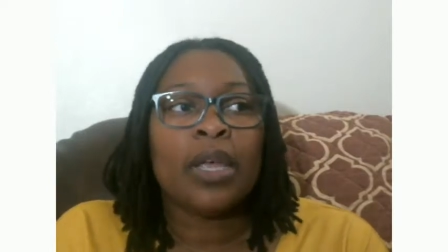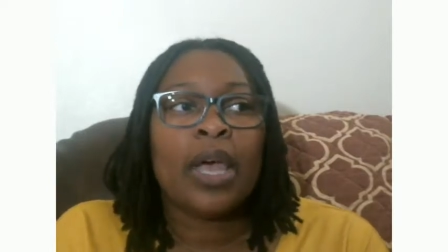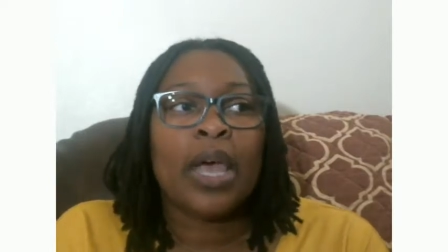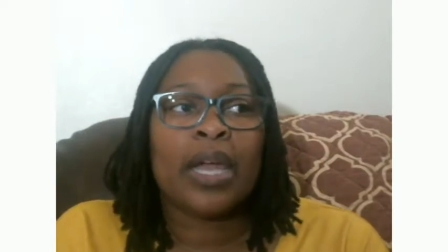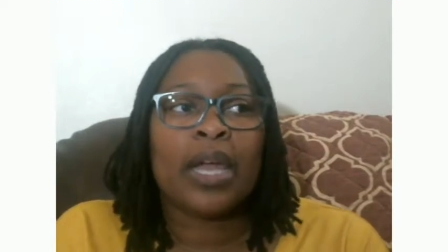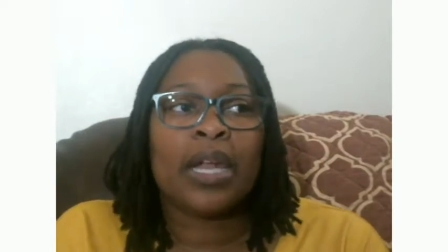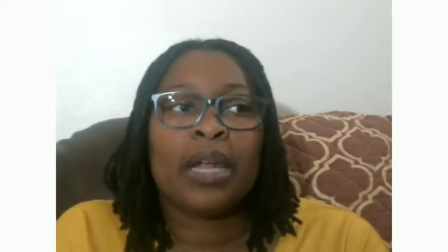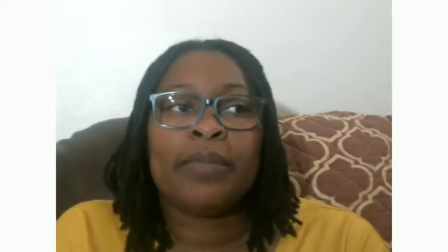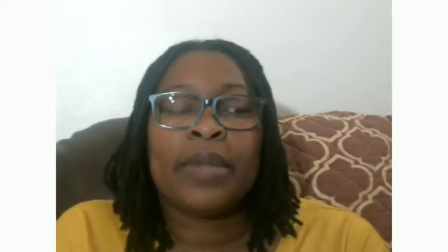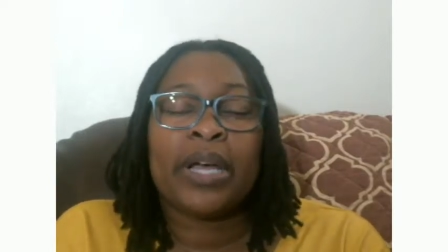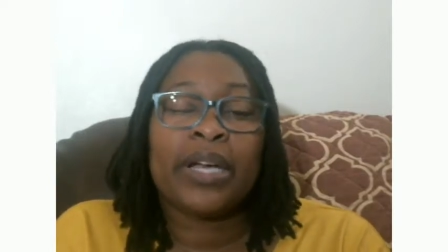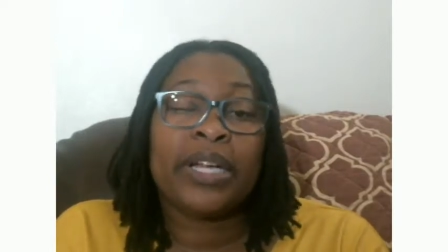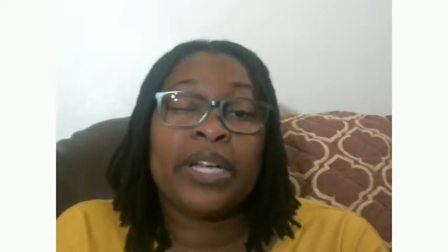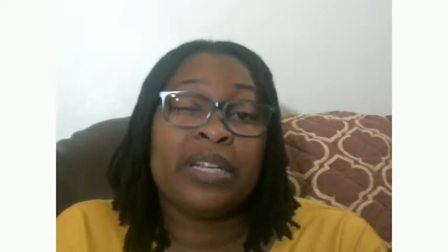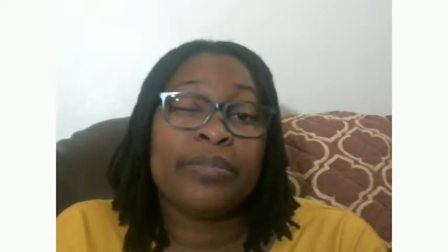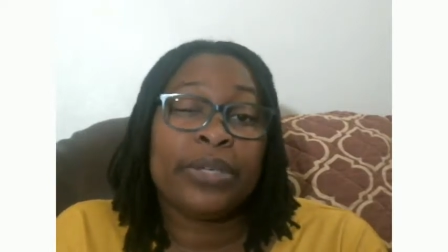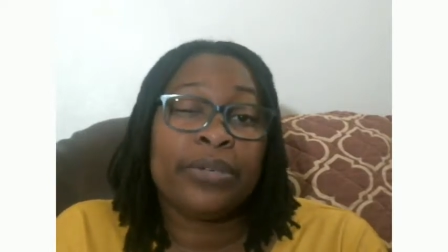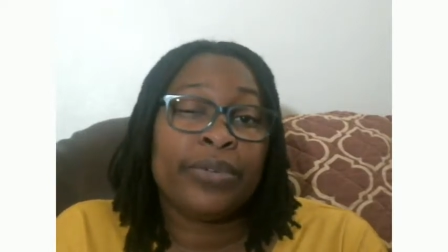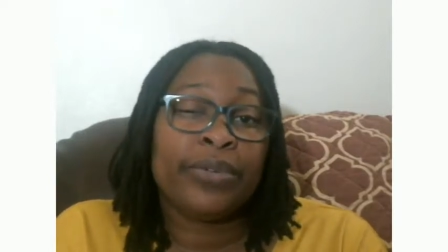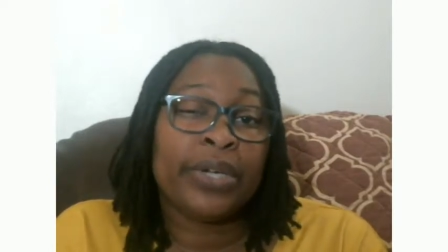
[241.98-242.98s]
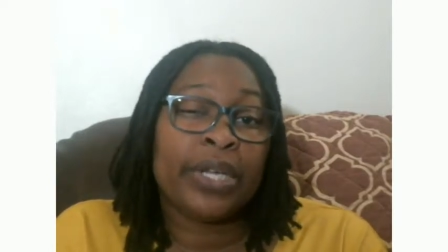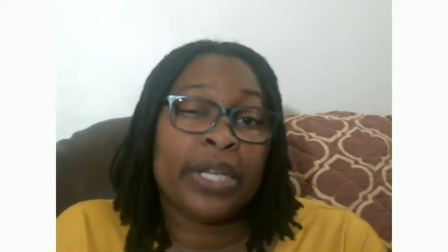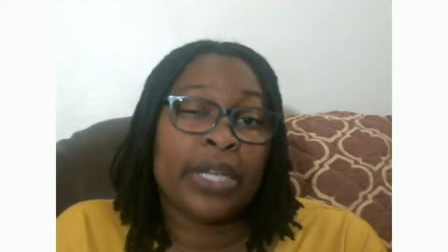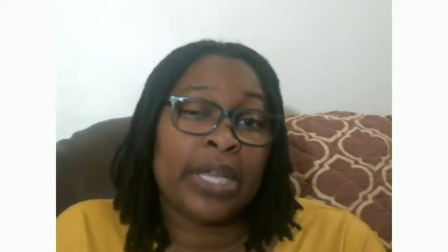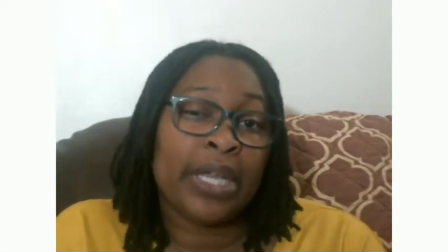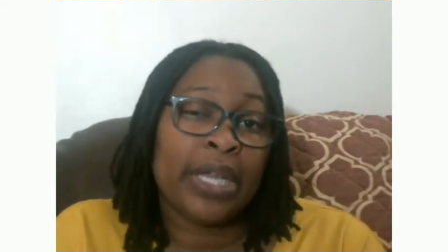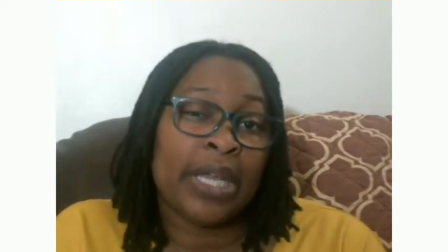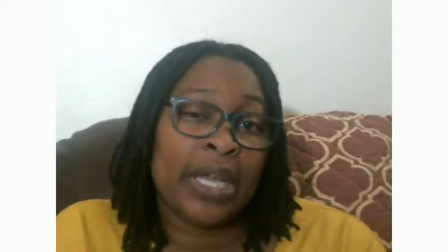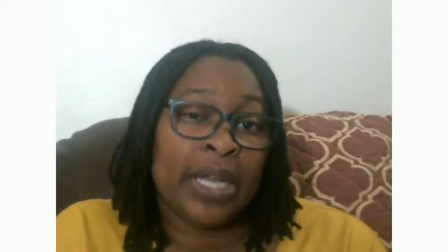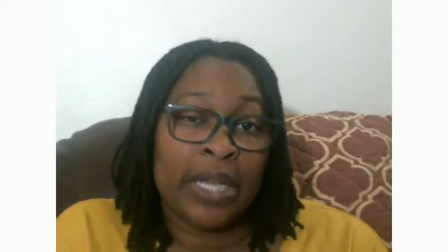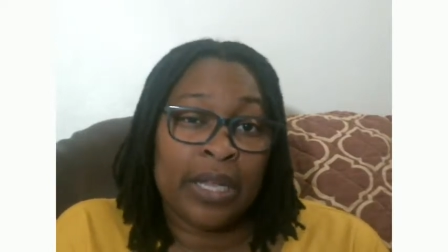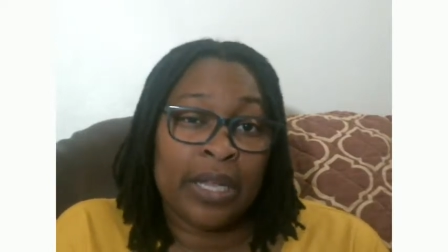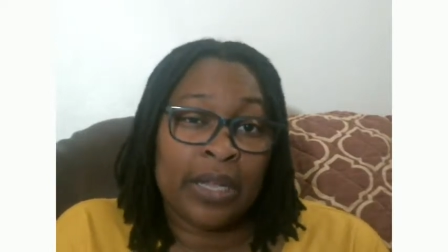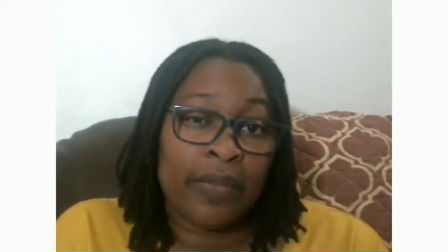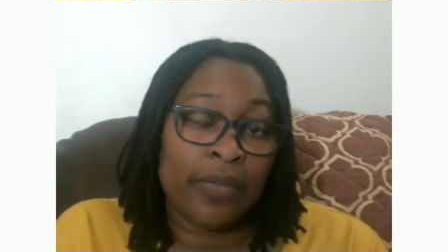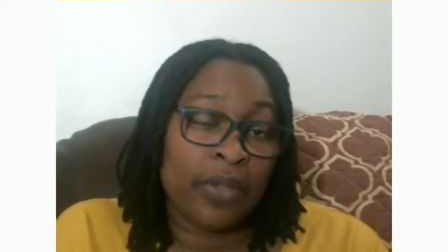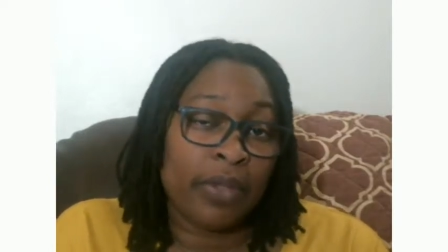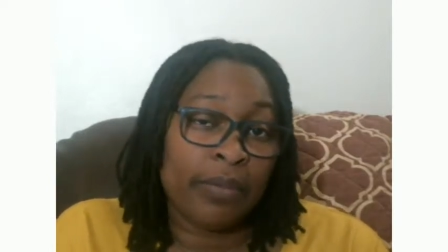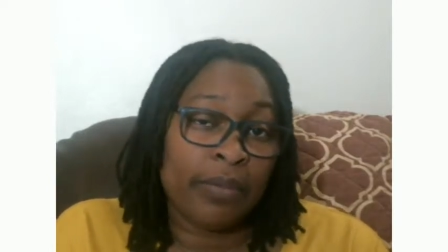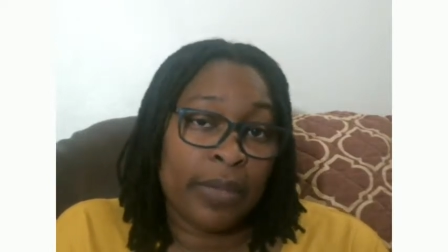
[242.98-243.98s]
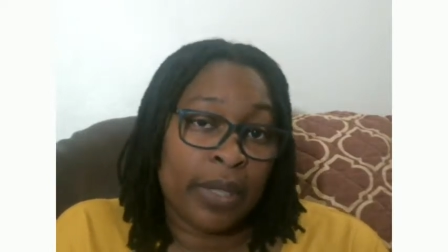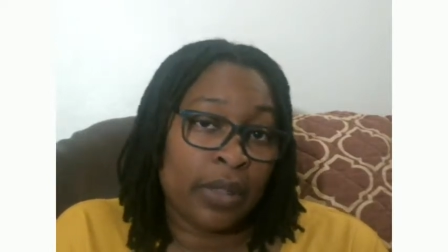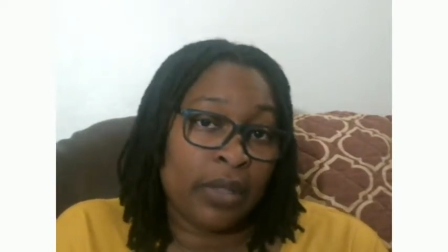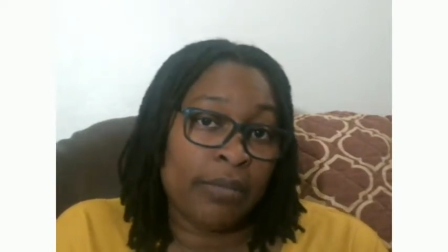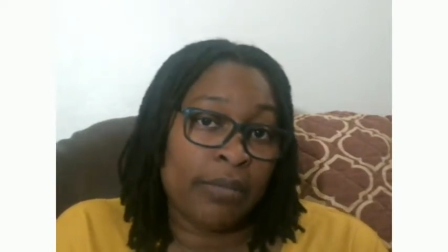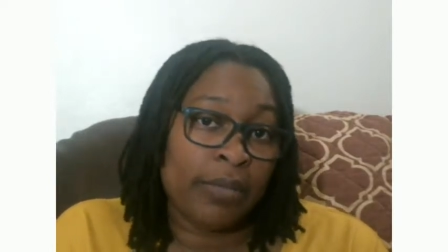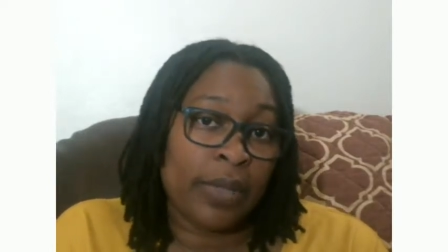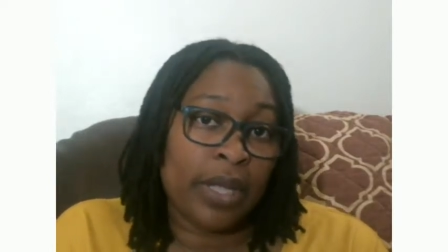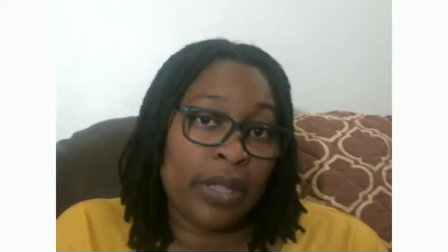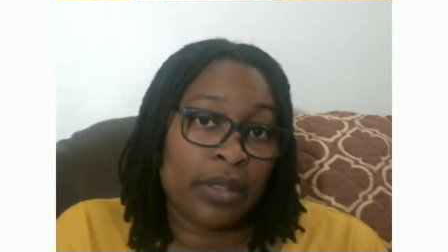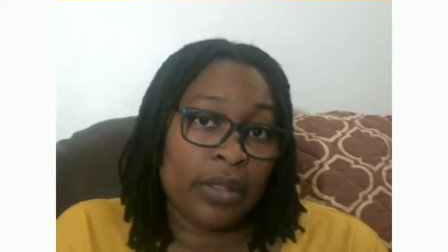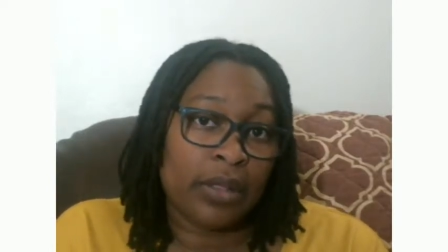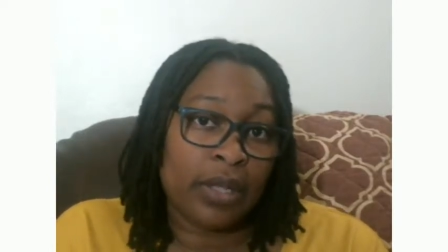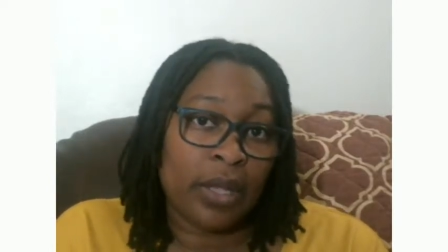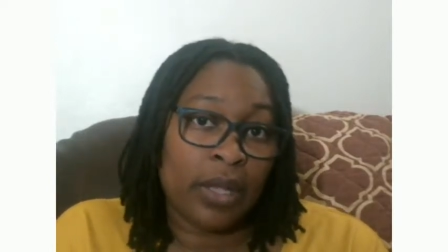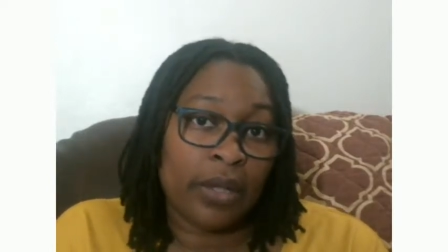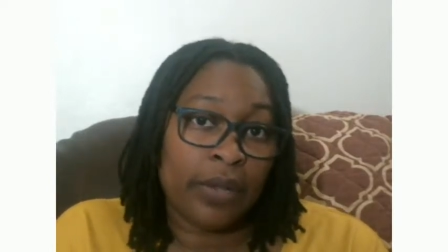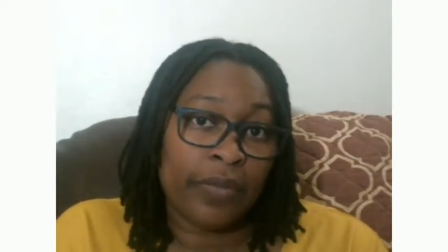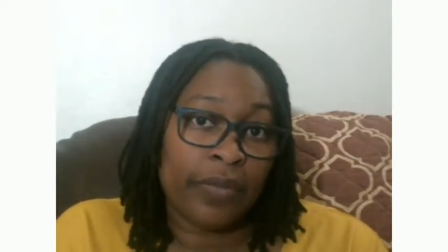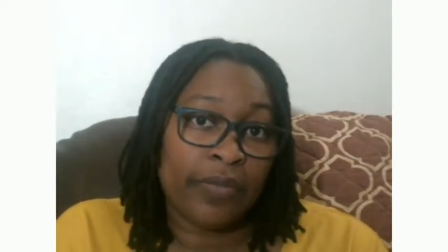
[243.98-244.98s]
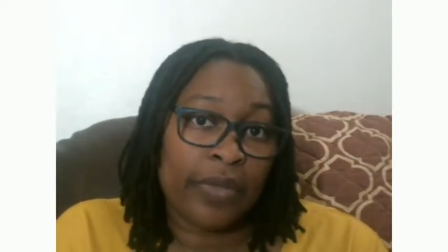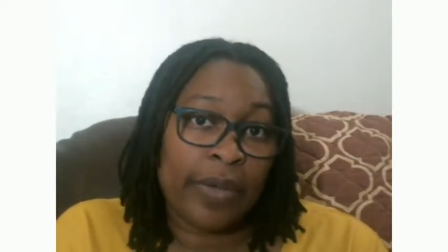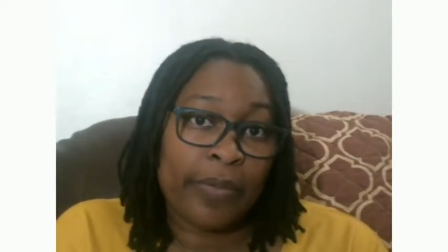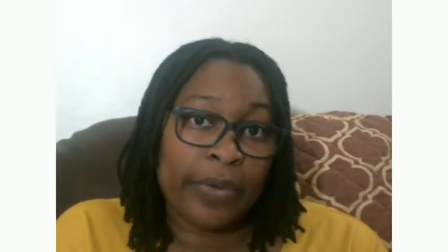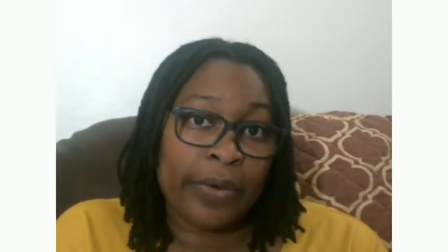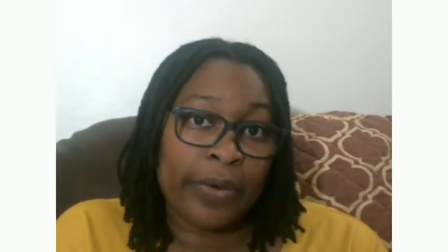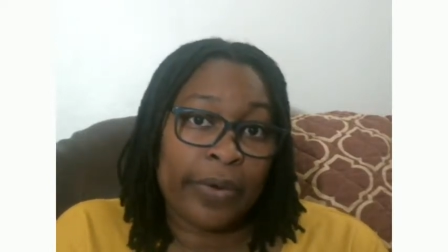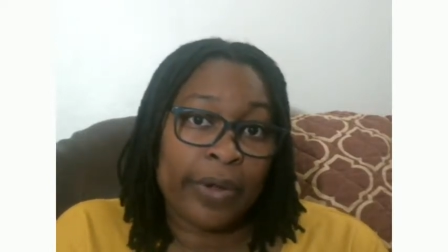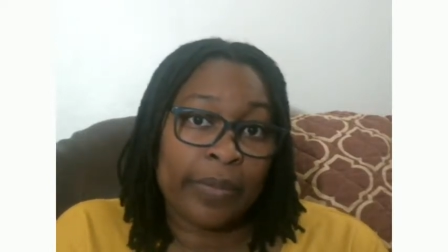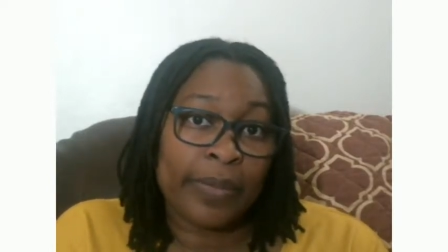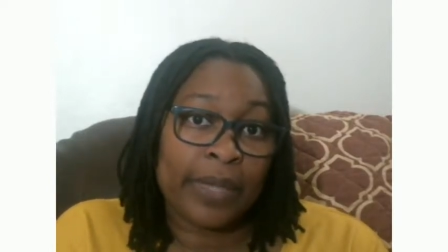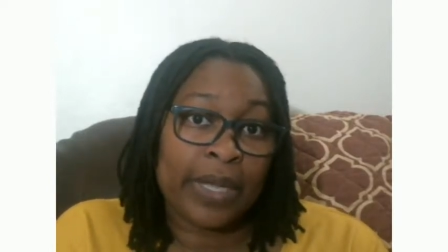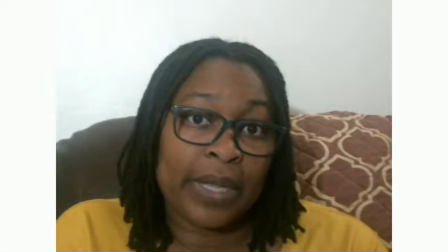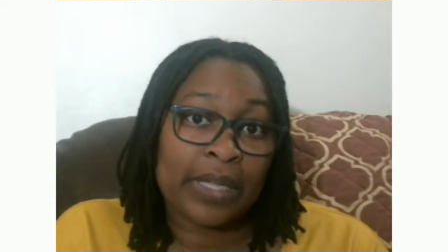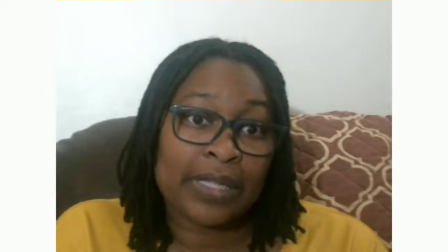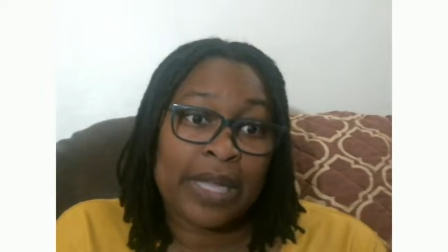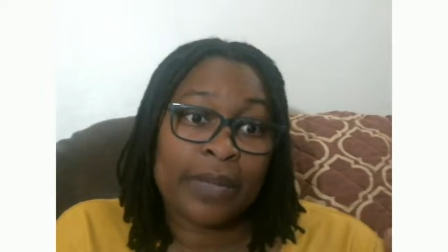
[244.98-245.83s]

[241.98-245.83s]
and I'm not going to be reading any of them in the month of February because